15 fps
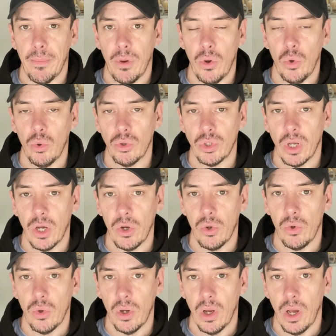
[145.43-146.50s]
Also,
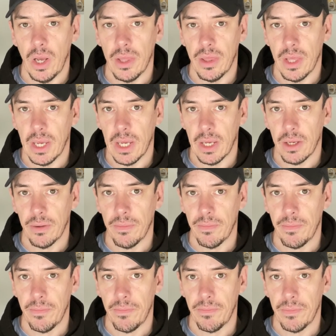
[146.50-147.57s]
I think,
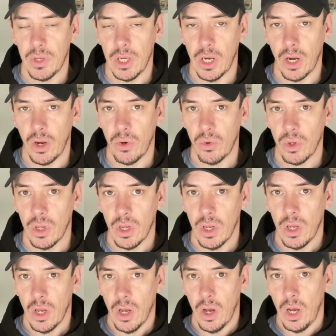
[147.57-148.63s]
you know,
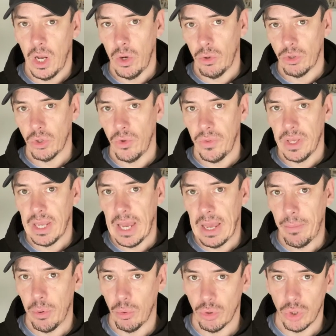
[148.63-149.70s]
I looked on the
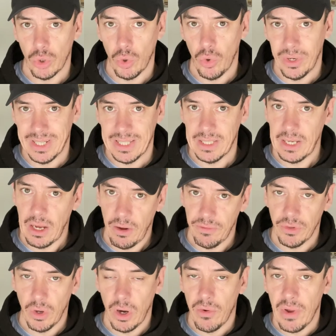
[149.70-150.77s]
Apple store itself
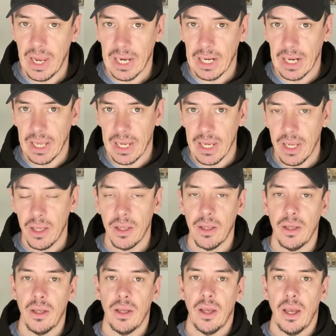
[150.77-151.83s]
directly
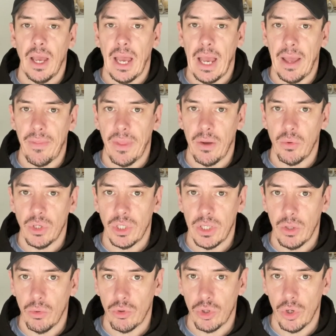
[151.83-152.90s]
and they were
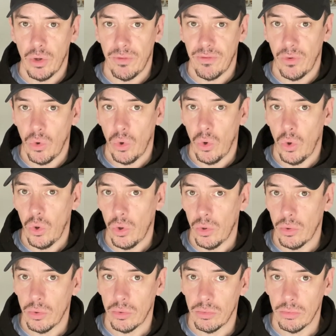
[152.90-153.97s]
still
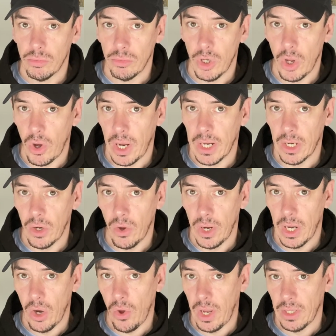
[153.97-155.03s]

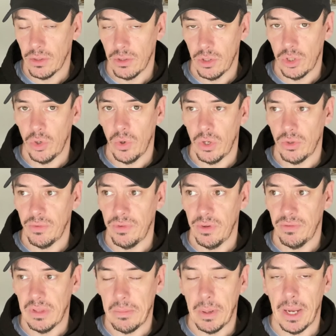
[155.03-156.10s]
£249.99, so
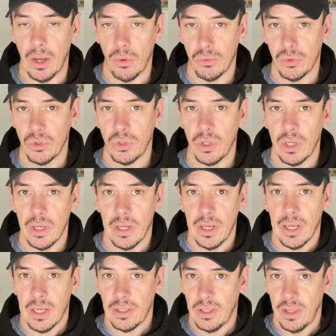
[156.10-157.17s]
£250.
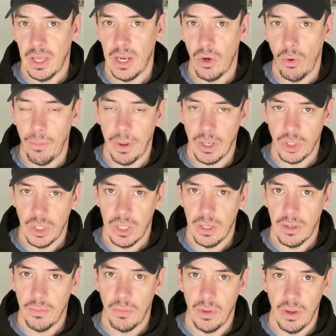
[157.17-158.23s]
So they're not budging,
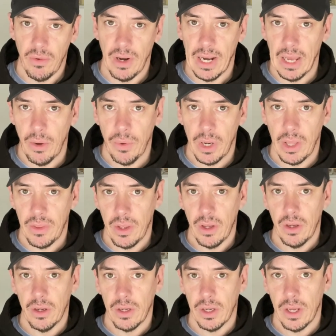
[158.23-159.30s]
but they're allowing other
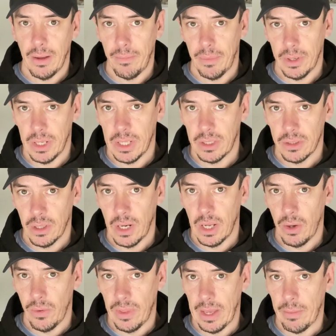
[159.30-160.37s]
companies to
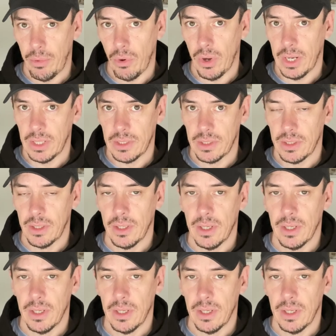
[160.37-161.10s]
lower that price.